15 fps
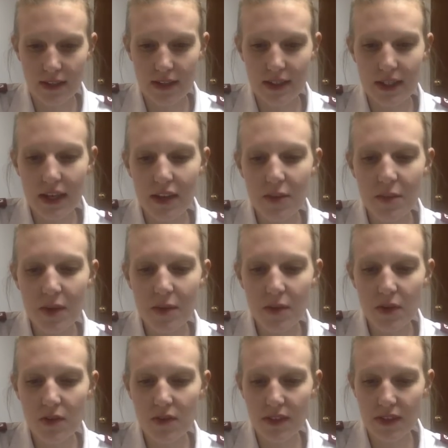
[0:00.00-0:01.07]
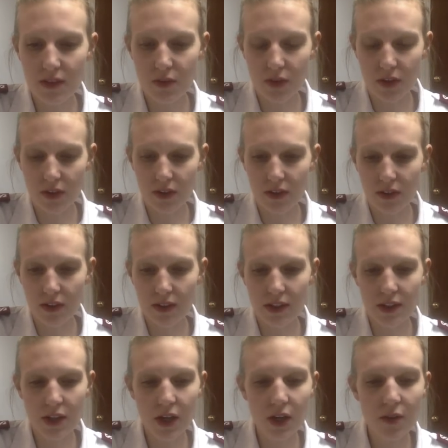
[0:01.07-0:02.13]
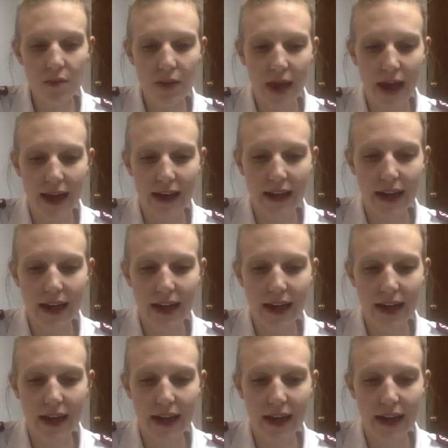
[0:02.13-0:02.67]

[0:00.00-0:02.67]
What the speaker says: "Tell the people of Israel to turn back